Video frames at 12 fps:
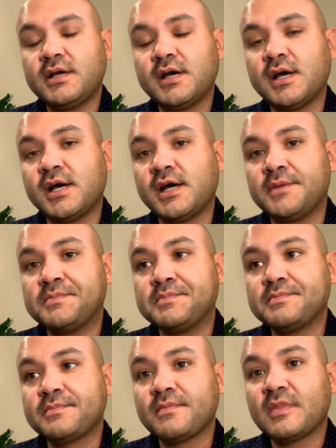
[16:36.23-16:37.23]
Um,
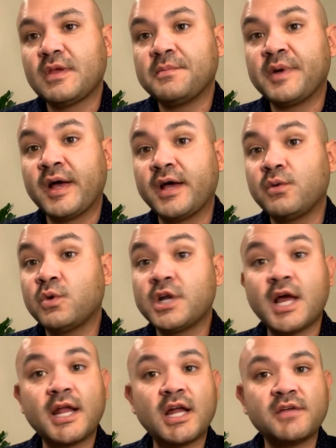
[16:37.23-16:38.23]
but we're
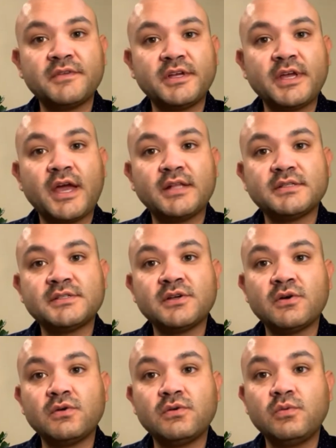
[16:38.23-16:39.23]
not out of it yet,
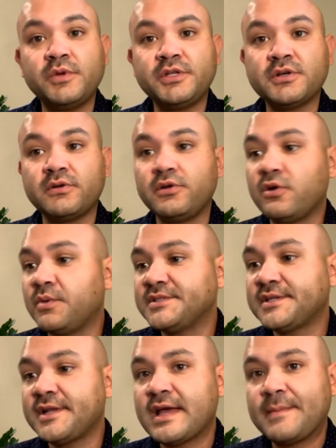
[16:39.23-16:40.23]
so we don't know what's
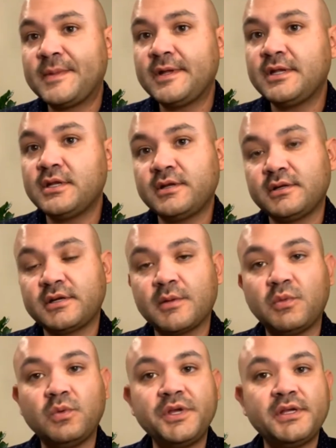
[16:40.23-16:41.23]
going to happen in a
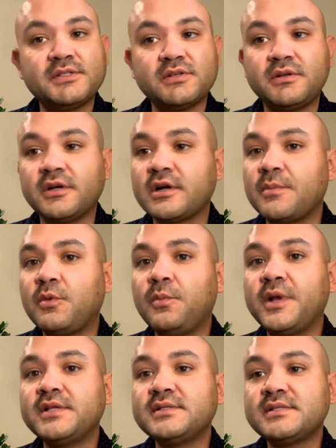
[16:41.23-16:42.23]
couple weeks or in a couple
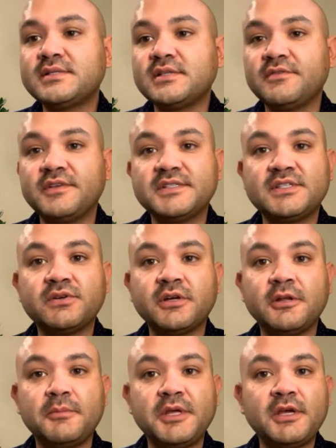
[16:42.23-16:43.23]
months, if it's still going
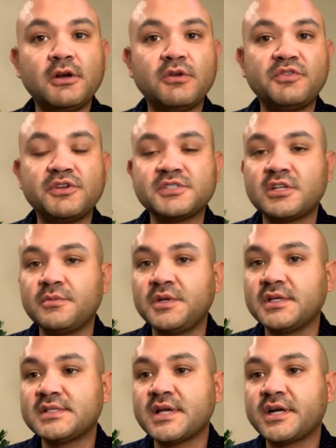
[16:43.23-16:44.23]
to be here, if there's going to be
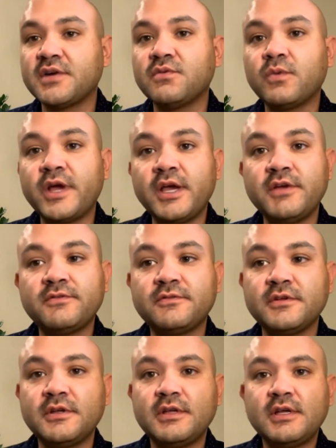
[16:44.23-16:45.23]
a second wave,
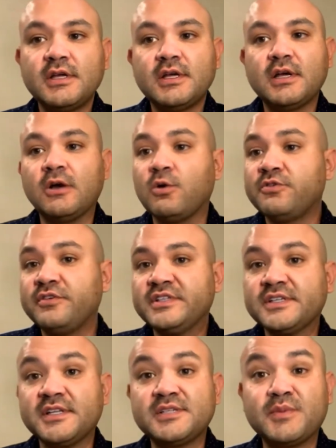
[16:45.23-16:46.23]
or if it's
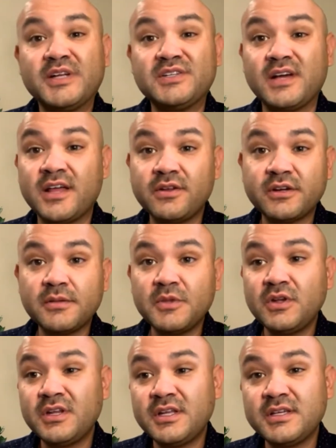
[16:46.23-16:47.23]
going to spread to other
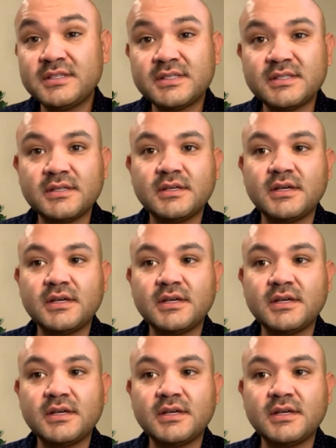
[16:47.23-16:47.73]
communities.